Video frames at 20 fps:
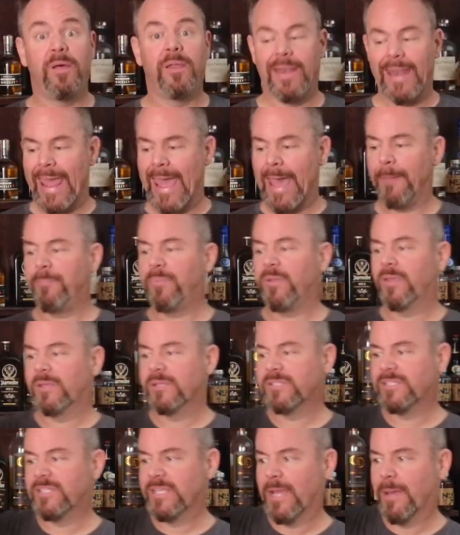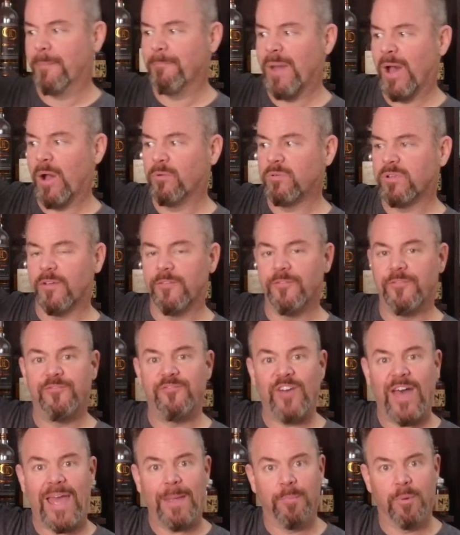Nap is the amount of
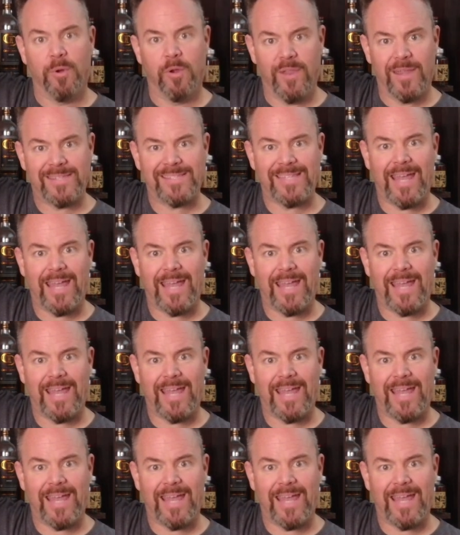fiber that's